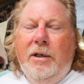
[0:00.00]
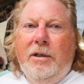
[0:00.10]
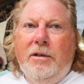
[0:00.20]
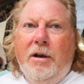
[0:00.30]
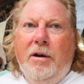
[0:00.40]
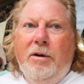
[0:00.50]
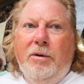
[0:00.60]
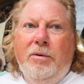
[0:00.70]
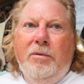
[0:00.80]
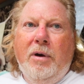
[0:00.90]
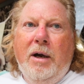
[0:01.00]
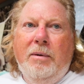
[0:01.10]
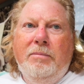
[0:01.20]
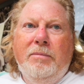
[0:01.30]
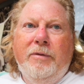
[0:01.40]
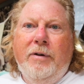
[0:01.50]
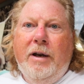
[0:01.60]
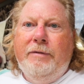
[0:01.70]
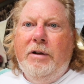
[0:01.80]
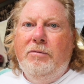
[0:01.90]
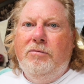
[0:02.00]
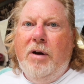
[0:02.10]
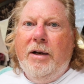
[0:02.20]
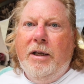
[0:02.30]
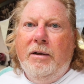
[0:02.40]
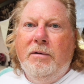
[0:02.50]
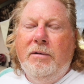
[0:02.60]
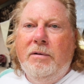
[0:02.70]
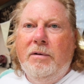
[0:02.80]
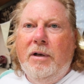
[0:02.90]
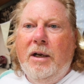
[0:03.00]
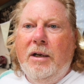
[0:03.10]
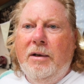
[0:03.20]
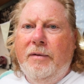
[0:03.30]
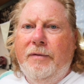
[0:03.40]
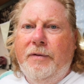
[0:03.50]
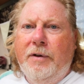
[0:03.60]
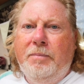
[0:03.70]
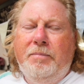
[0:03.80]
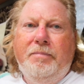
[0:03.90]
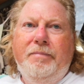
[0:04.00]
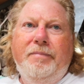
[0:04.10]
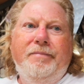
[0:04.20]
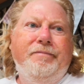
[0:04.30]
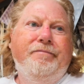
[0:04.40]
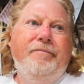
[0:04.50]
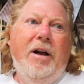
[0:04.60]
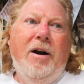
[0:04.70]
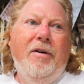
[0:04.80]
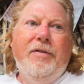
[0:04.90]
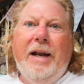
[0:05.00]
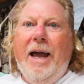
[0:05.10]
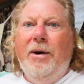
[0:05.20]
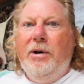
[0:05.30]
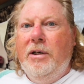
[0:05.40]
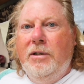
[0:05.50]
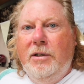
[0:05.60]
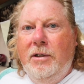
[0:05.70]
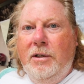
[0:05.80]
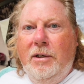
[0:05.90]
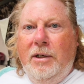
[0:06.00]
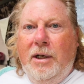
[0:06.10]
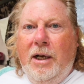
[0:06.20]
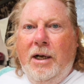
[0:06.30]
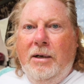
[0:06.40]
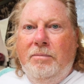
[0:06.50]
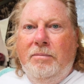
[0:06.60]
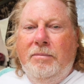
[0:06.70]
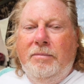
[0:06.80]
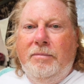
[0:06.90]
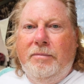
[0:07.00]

So um, if I left it running uh, for half an hour, um,